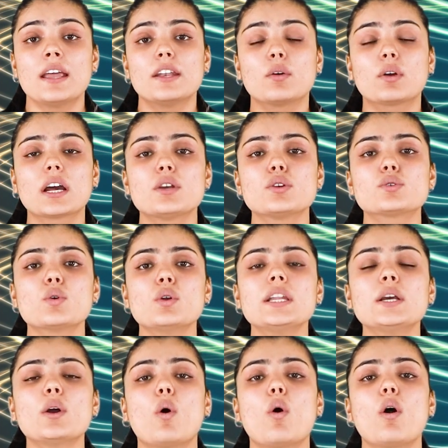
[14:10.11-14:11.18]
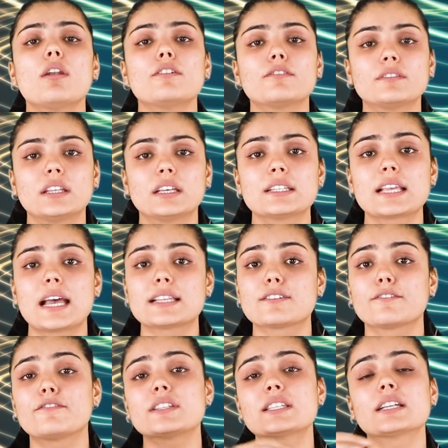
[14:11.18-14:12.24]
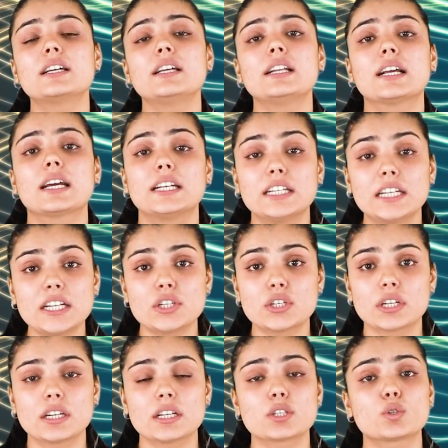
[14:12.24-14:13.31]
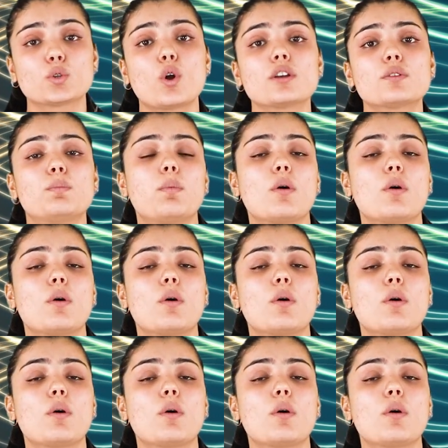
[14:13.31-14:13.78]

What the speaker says: Now, controlling all of this as a physical condition is not